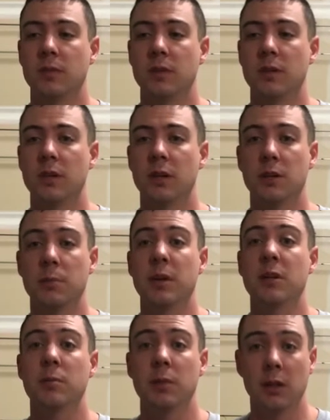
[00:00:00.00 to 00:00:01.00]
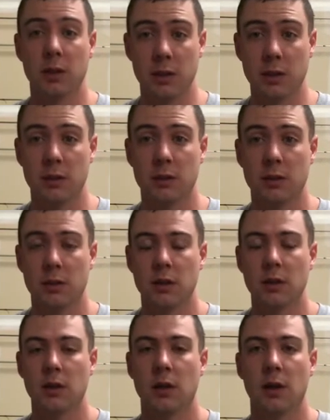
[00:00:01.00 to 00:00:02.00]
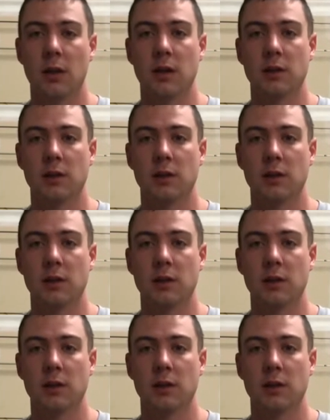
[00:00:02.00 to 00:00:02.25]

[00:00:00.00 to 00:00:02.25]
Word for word: the uh, dependability a lot